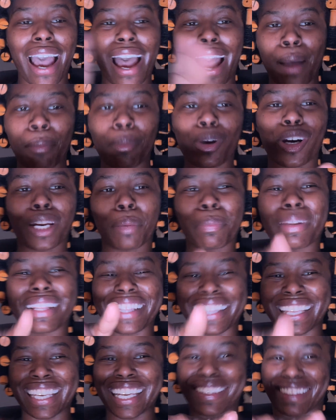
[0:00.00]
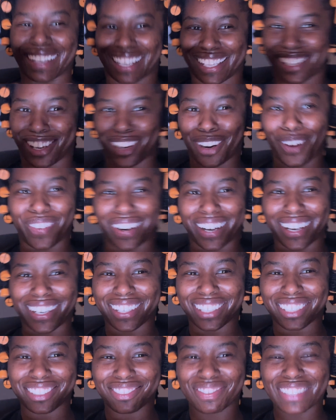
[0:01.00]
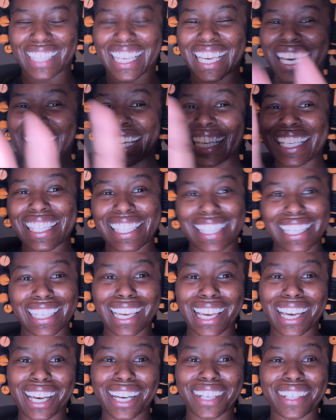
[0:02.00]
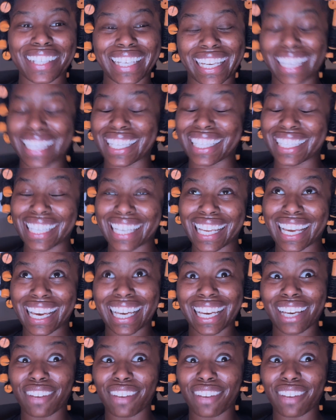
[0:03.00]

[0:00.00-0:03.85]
I'm gonna believe that it's gonna work. See y'all in